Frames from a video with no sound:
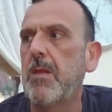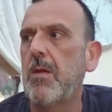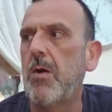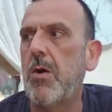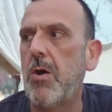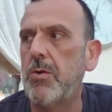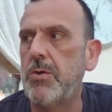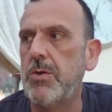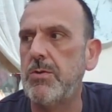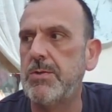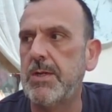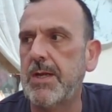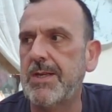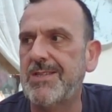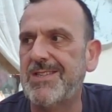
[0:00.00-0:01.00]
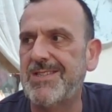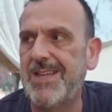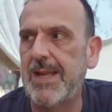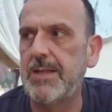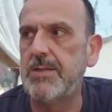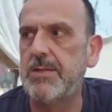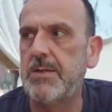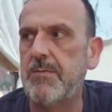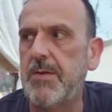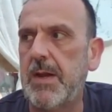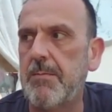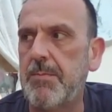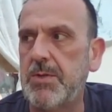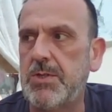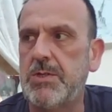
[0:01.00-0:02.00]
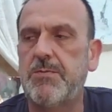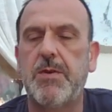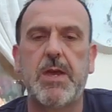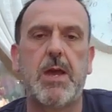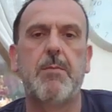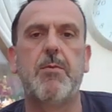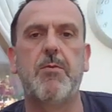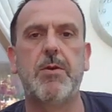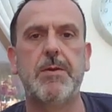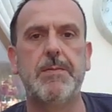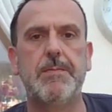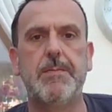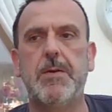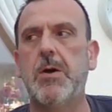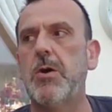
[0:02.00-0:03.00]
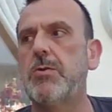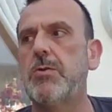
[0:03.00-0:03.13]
Are you using extensive and ambitious vocabulary? Are you